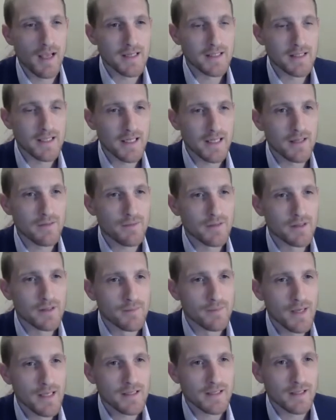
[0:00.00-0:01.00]
ATE for
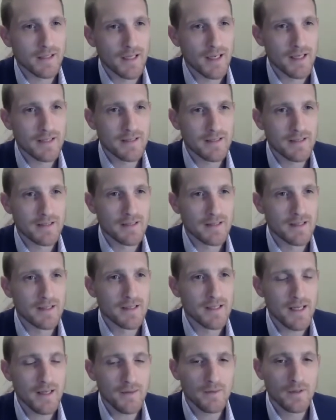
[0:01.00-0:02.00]
domestic cases in India.